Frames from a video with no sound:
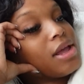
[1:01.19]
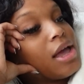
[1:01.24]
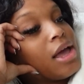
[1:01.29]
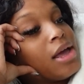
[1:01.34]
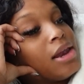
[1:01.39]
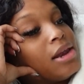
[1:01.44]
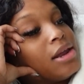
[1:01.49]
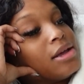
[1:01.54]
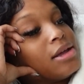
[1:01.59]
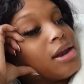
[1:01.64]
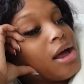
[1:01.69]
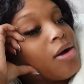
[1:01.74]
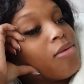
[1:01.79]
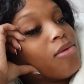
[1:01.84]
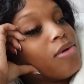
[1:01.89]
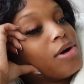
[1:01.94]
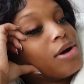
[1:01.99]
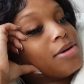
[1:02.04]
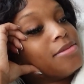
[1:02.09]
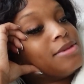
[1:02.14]
And then I
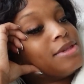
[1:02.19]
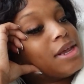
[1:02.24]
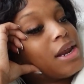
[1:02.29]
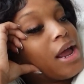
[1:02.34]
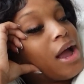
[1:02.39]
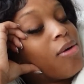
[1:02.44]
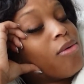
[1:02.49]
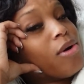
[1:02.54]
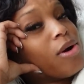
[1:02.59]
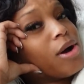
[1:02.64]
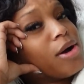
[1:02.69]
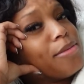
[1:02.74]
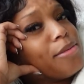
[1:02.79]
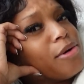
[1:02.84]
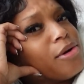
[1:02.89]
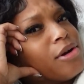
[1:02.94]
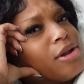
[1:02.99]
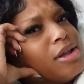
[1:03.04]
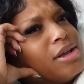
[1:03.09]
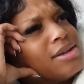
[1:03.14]
woke up today. I woke up
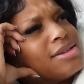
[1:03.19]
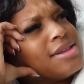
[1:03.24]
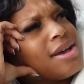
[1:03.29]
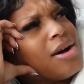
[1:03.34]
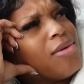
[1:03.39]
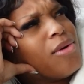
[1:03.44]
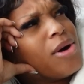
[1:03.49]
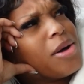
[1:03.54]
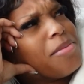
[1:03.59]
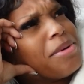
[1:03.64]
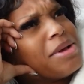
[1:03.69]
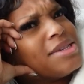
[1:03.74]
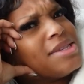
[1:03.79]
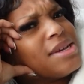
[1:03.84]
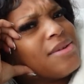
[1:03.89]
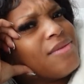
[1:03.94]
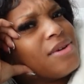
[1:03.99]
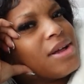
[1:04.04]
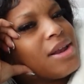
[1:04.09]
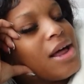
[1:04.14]
early as hell. I woke up at
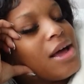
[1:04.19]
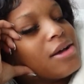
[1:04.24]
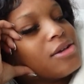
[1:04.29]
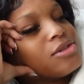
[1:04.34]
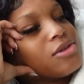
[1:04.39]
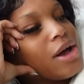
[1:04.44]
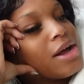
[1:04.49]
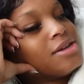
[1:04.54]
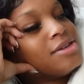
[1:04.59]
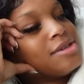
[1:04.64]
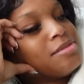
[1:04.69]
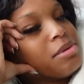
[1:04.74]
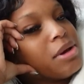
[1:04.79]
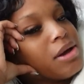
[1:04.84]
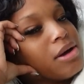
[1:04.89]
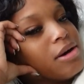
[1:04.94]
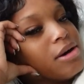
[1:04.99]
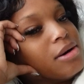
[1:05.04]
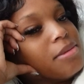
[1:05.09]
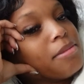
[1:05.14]
7 o'clock. So I just
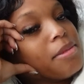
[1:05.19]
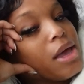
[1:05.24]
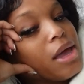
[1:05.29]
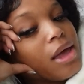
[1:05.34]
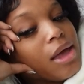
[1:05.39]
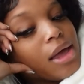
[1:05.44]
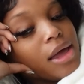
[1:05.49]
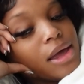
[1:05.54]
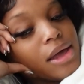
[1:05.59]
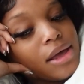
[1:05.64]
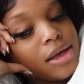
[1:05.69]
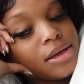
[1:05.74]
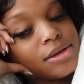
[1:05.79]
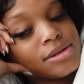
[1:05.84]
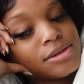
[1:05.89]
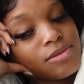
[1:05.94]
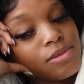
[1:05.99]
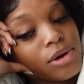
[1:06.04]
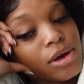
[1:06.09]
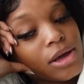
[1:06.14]
been up.
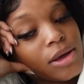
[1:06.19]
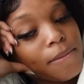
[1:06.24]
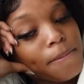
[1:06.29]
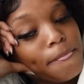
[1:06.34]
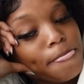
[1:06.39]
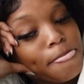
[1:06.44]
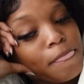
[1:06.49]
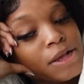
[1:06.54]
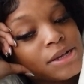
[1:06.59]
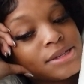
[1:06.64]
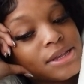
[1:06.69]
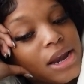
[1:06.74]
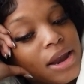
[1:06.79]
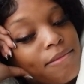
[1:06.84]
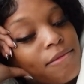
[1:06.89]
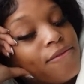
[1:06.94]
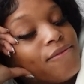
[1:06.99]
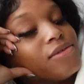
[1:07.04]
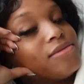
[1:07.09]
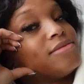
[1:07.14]
It's what? it's
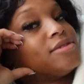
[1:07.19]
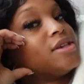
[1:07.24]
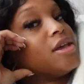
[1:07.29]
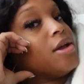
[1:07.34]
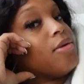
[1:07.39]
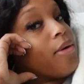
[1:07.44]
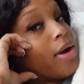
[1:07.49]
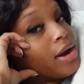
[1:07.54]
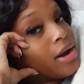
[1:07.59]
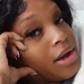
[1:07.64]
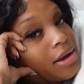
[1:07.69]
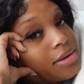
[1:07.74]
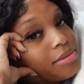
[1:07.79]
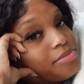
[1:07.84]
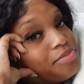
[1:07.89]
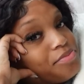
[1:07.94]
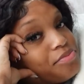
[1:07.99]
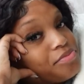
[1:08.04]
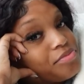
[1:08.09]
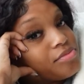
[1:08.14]
11:15 right now
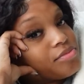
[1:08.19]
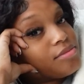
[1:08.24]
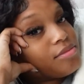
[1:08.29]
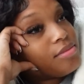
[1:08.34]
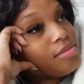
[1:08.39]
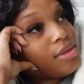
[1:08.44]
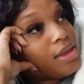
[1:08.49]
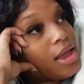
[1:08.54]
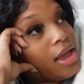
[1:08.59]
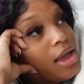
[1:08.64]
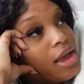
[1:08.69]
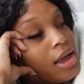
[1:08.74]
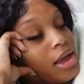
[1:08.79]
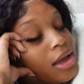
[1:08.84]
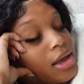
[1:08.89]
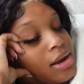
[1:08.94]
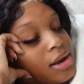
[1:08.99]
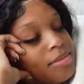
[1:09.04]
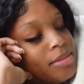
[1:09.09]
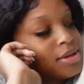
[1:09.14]

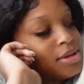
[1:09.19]
and let